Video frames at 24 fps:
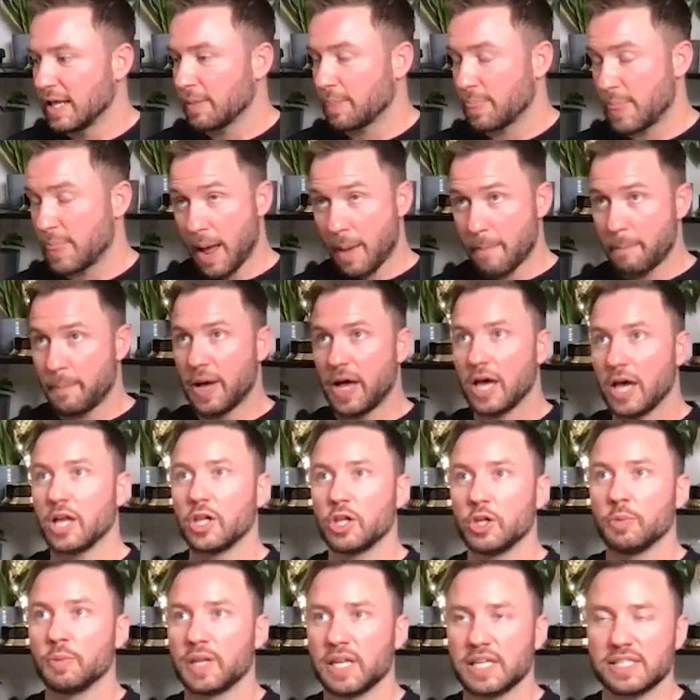that
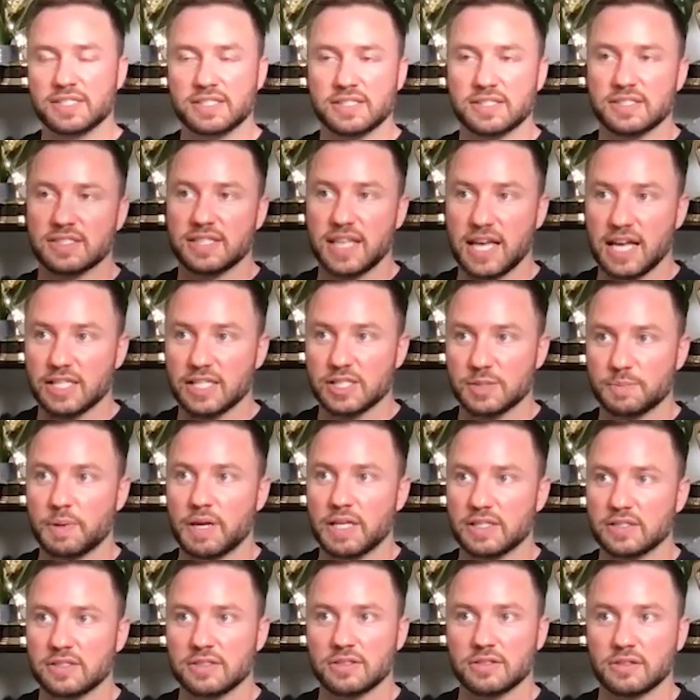bioluminescence, that
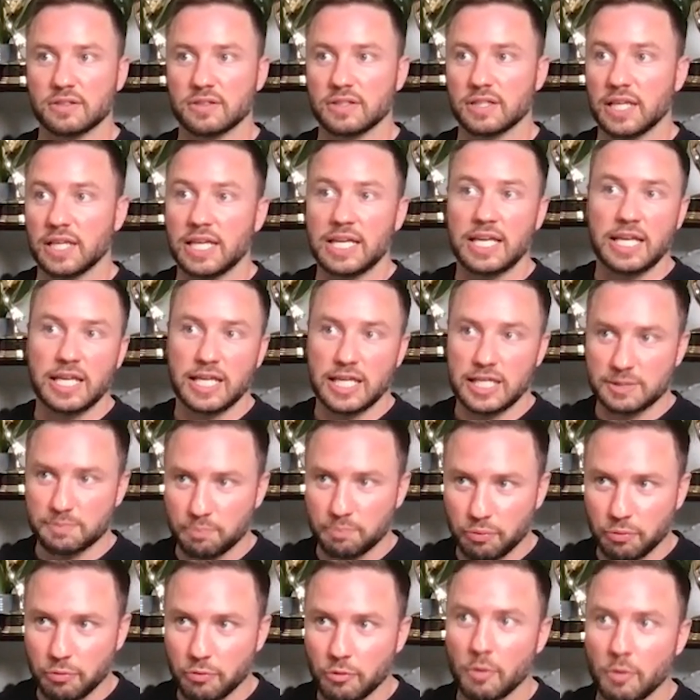spectacle, is
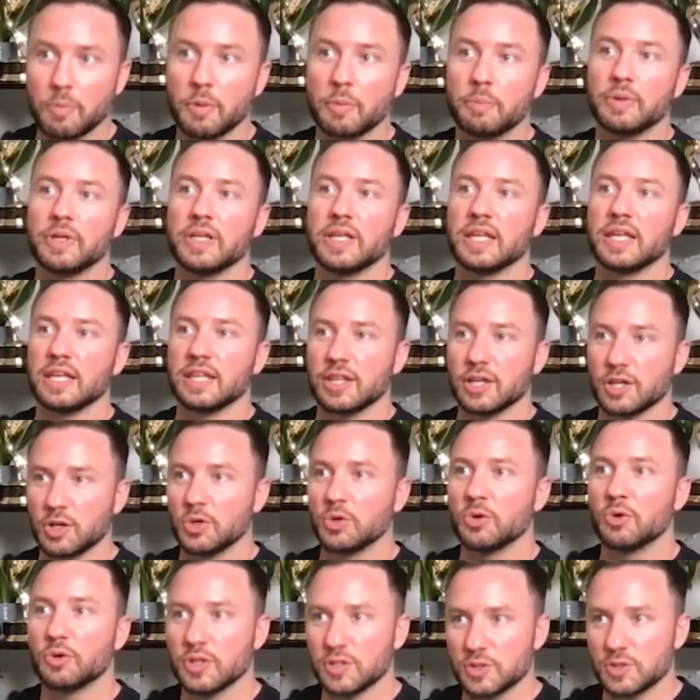probably the
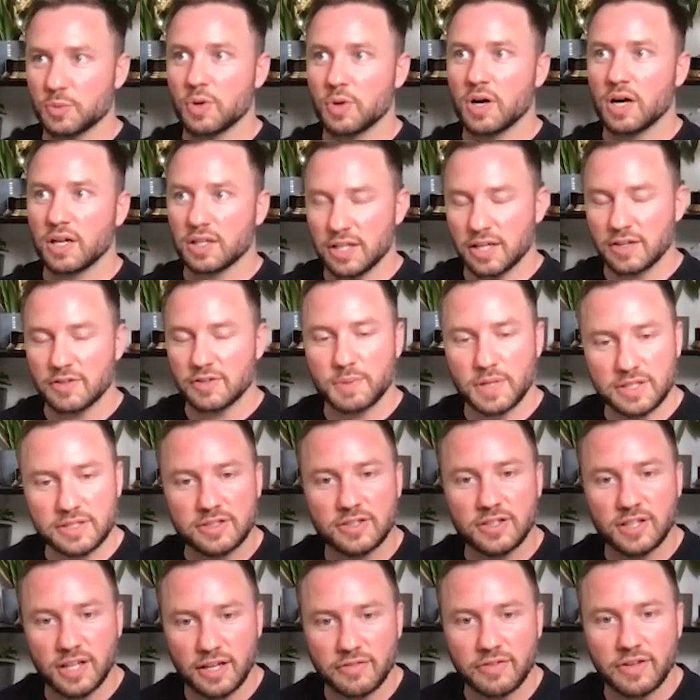coolest wildlife
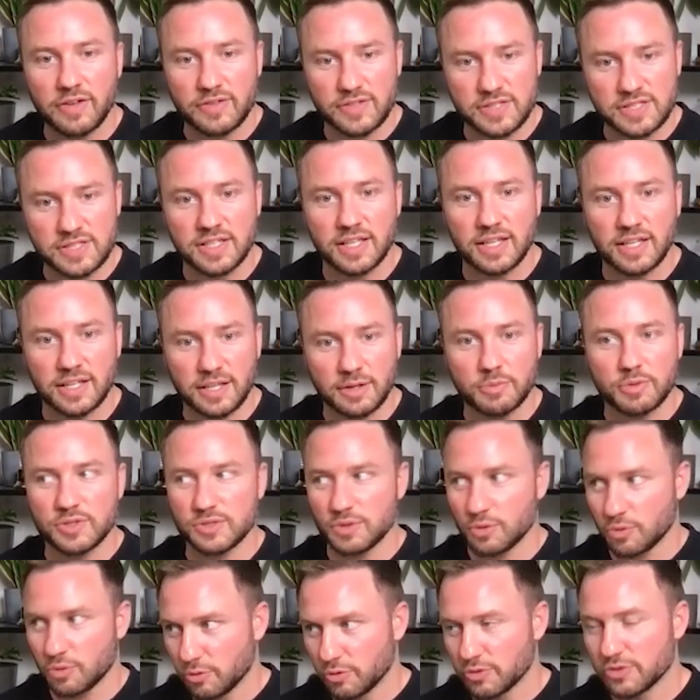spectacle I've ever seen. It was
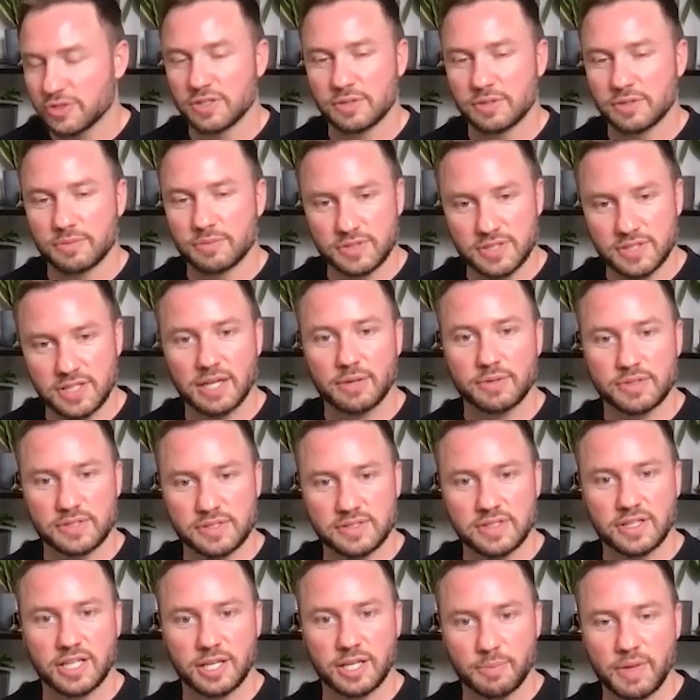awesome. So that was
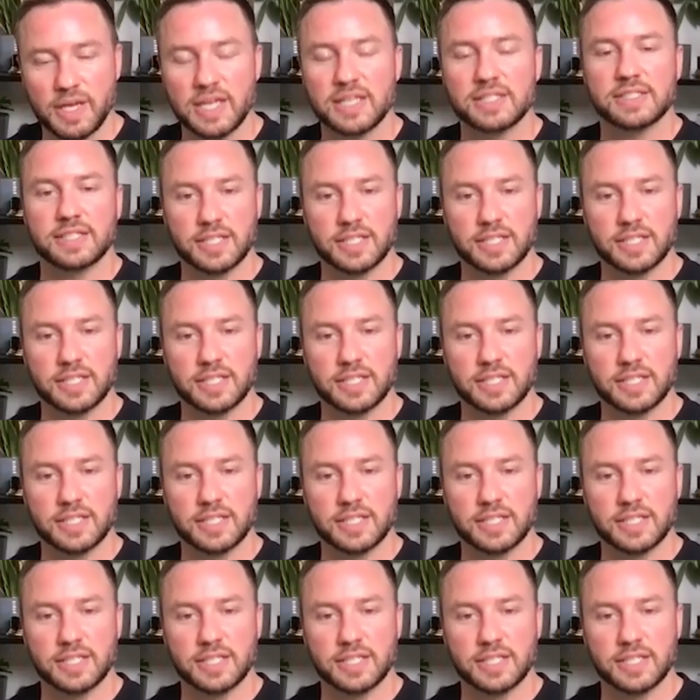an amazing